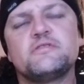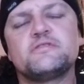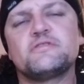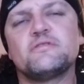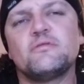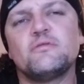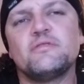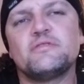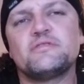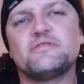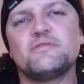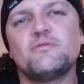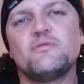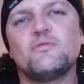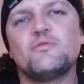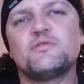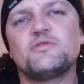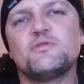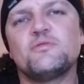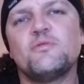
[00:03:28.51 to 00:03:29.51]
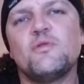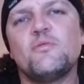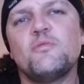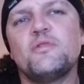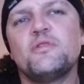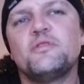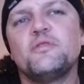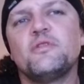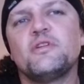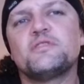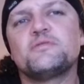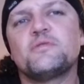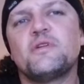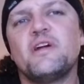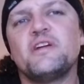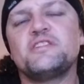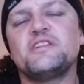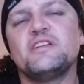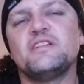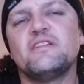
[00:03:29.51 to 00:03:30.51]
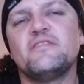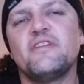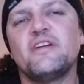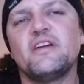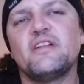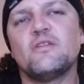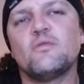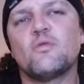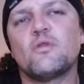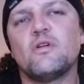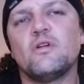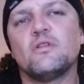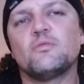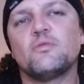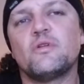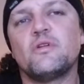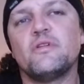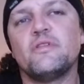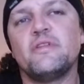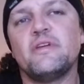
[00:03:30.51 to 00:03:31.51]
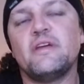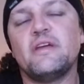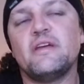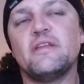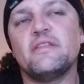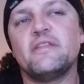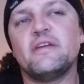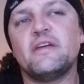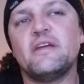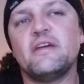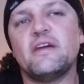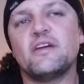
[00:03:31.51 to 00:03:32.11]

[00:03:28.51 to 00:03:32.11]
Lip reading: So what we're doing is we're actually living in a world where the